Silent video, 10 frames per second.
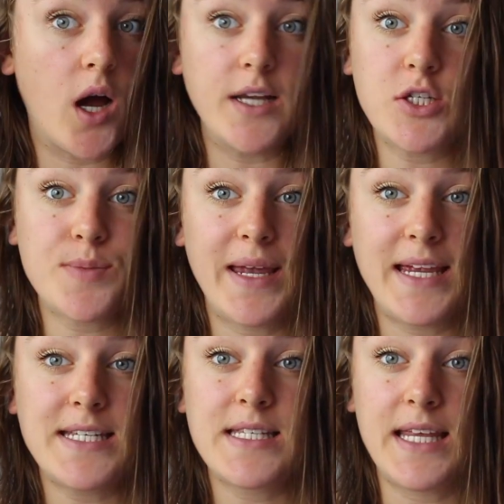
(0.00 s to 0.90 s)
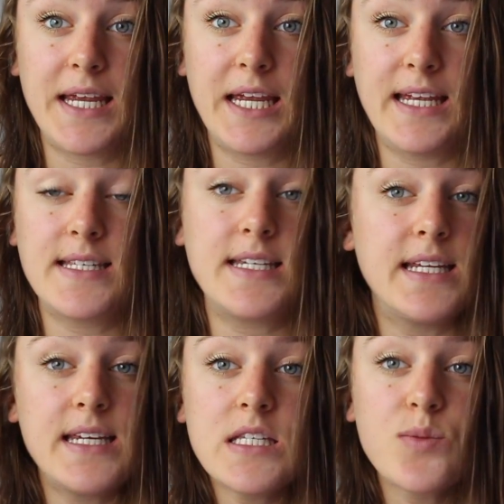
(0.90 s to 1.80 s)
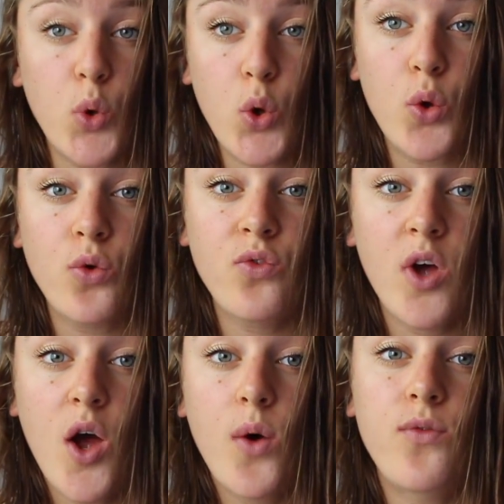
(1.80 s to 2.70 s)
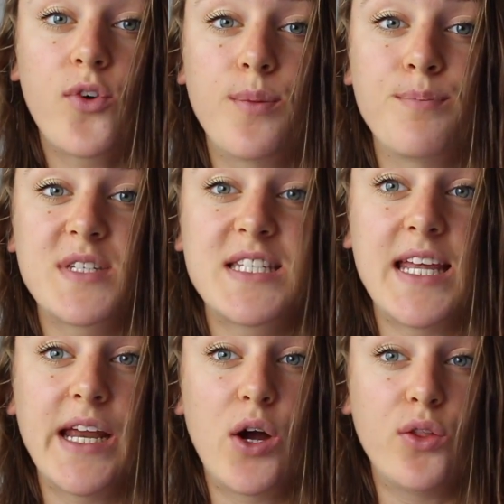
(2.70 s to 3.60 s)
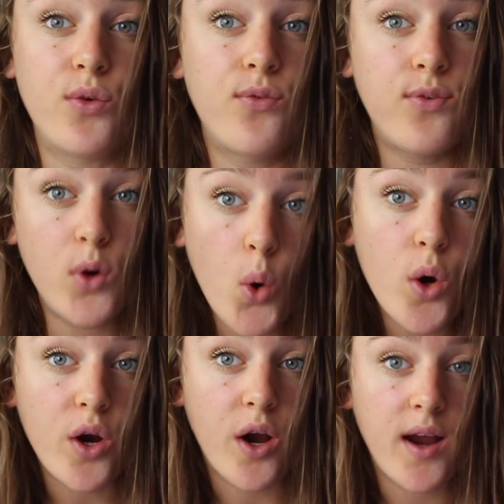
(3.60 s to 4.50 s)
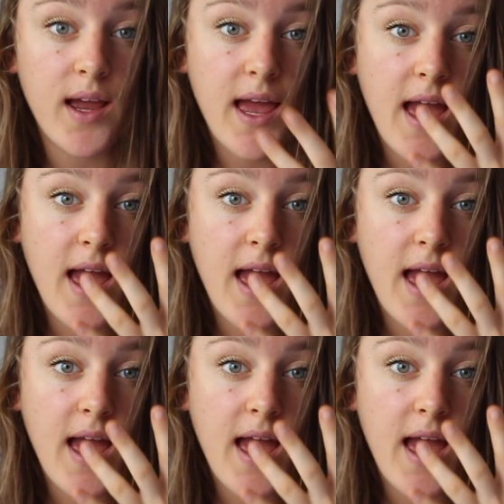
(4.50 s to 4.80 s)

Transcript: I just made the ingenious move from sitting on the floor